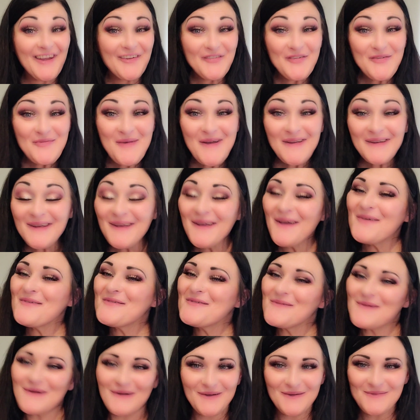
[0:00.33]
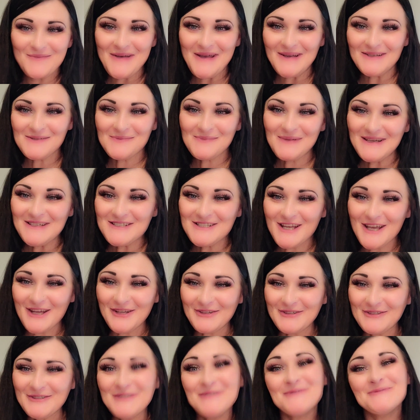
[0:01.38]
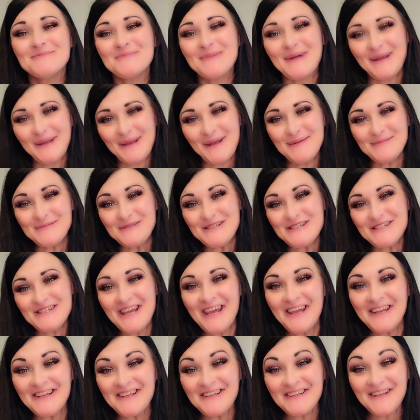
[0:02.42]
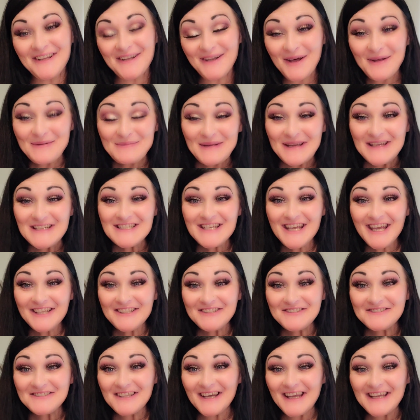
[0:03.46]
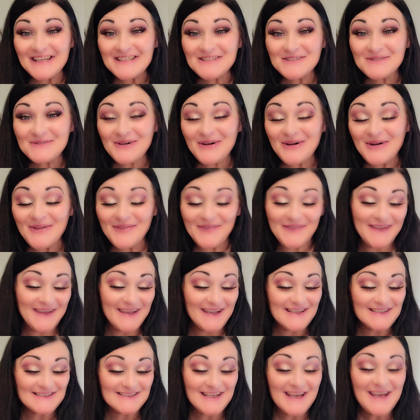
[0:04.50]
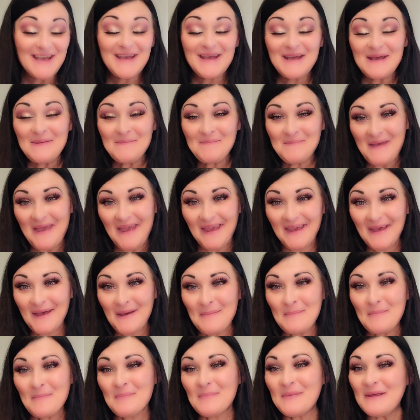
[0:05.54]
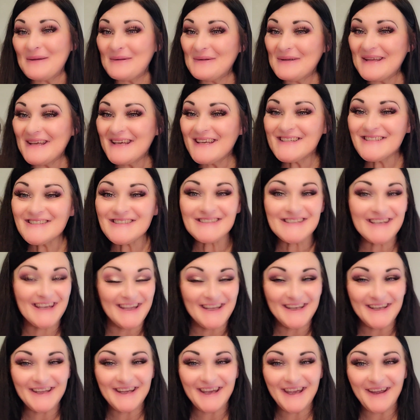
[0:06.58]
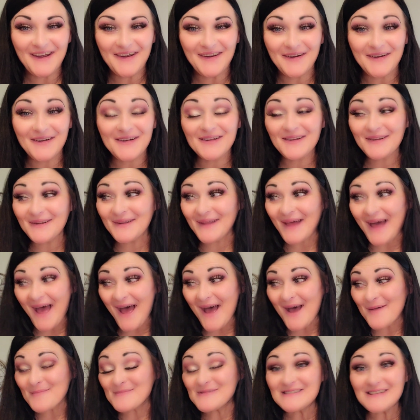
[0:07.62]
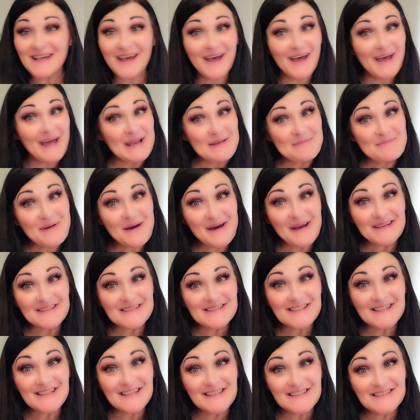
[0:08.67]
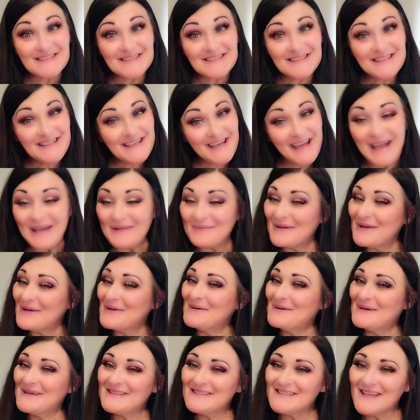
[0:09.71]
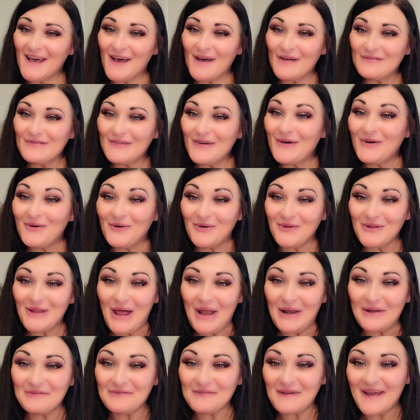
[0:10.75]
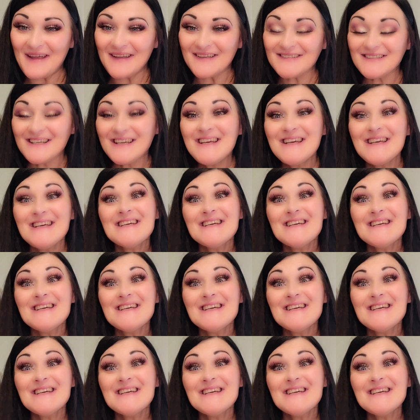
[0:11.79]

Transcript: everybody, welcome back to my channel. My name is Shannon, and on my channel I do all things makeup, beauty, skincare, collabs, unboxings, and we always have a whole lot of fun.